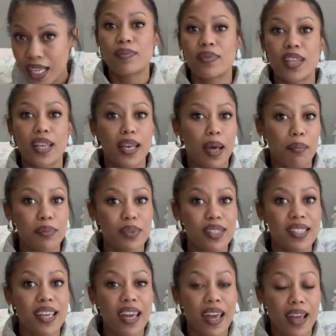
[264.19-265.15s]
The numbers
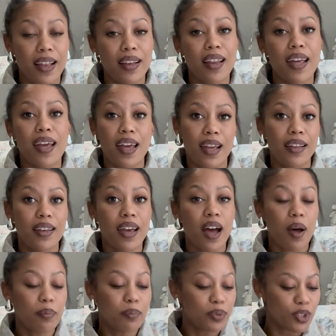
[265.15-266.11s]
can add
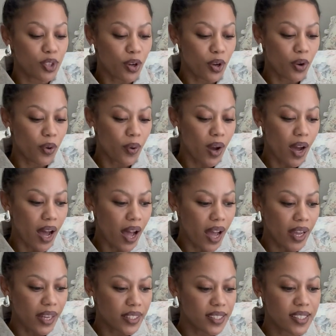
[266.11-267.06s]
up, so
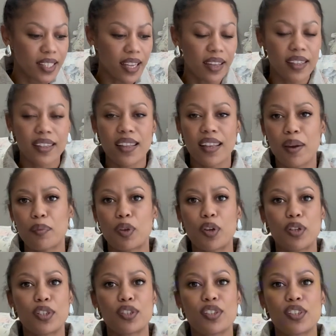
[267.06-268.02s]
I decided that I'm
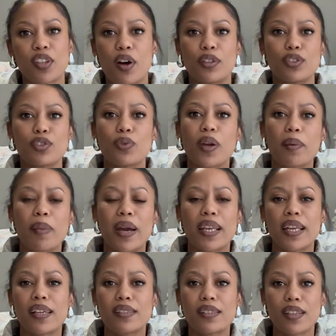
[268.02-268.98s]
going to start doing my
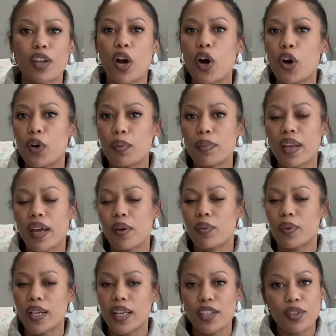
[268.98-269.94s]
nails at home, and I
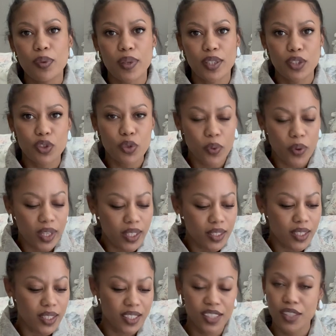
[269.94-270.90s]
really do enjoy it,
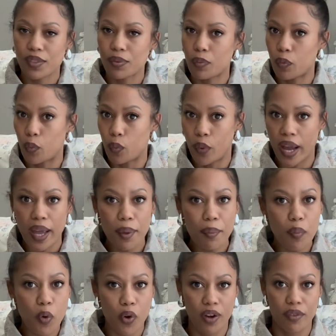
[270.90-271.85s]
and it's way
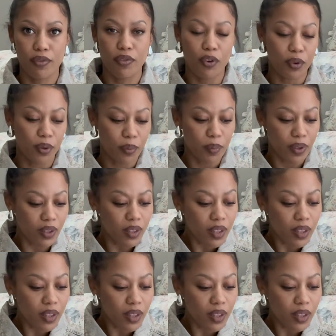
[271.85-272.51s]
more affordable.